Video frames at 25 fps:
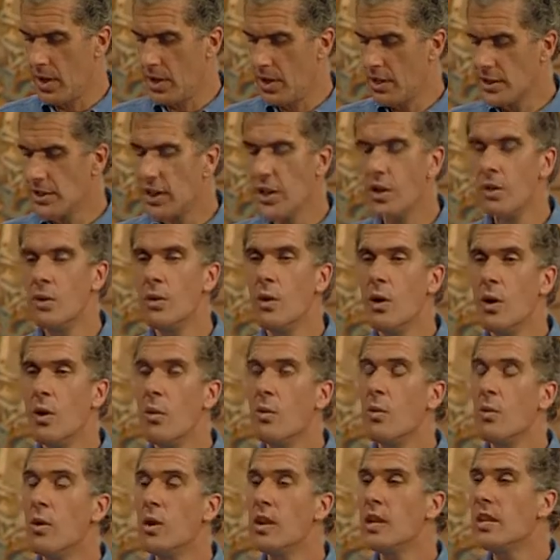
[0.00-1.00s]
So,
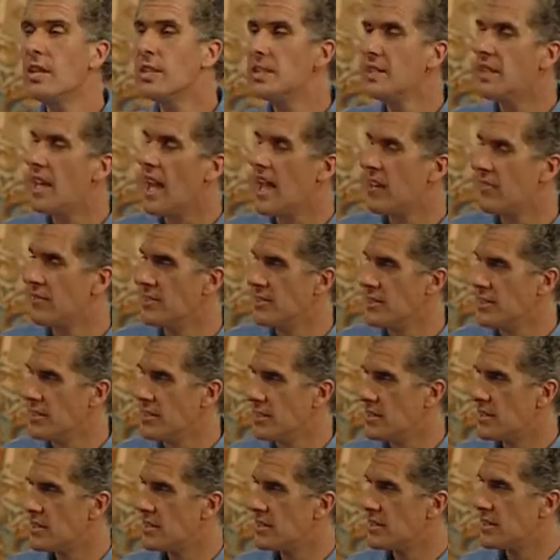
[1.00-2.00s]
what is the
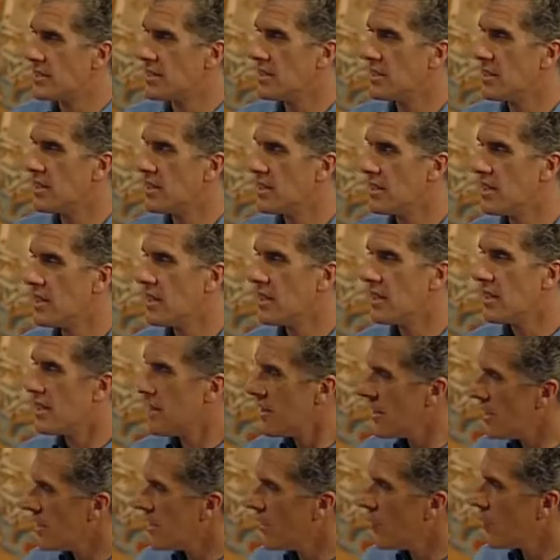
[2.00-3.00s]
evidence
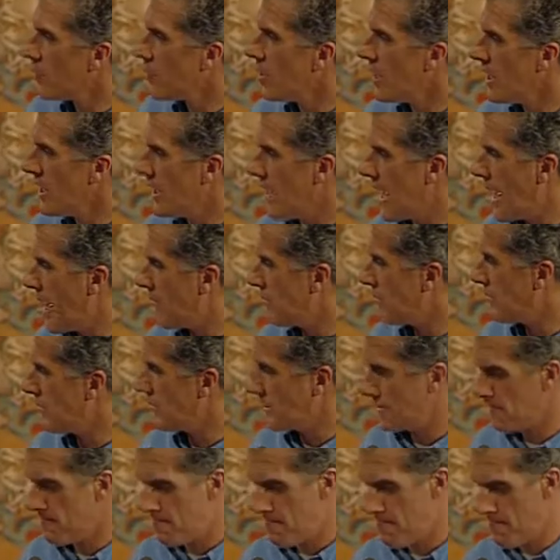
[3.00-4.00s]
that it really happened?